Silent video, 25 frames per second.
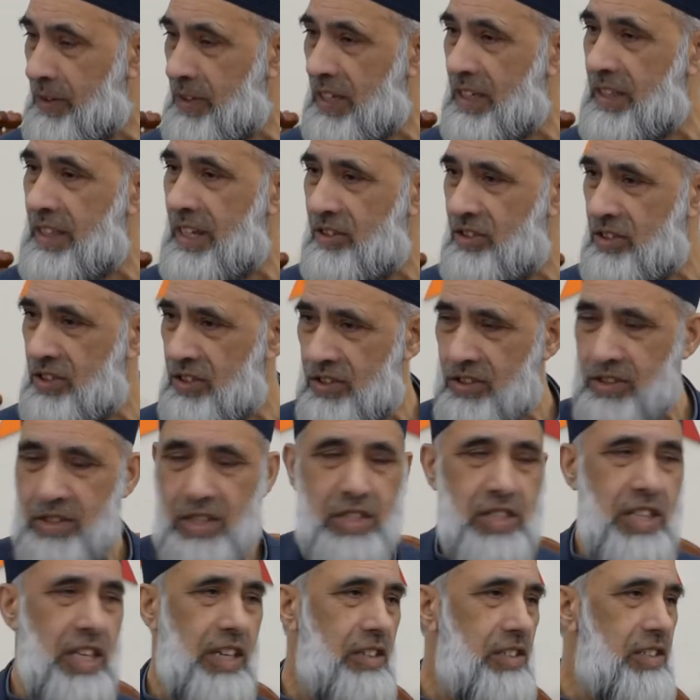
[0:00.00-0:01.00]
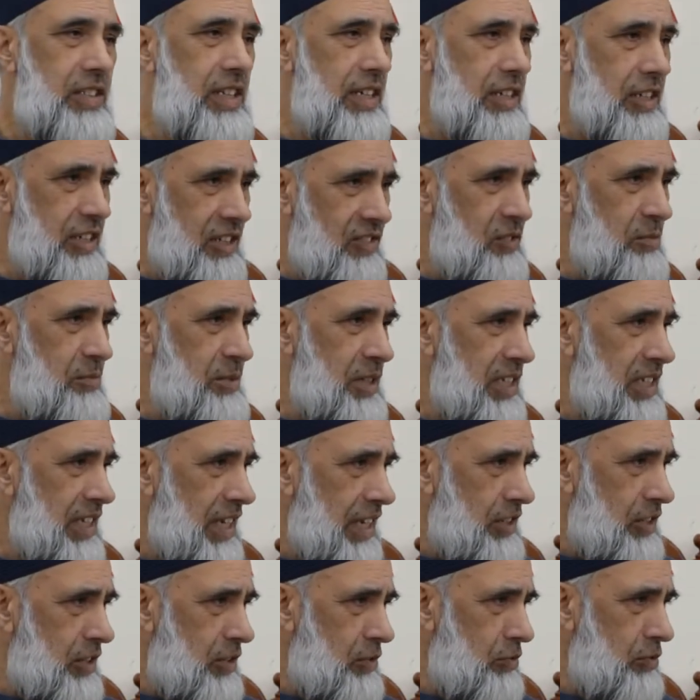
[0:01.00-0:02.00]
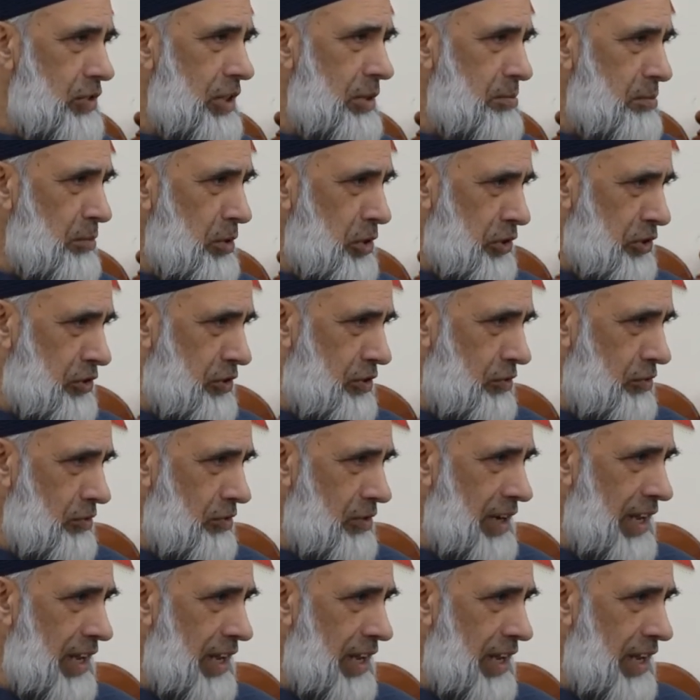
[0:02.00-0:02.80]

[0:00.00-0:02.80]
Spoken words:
Okay, there is things that government can do and must do,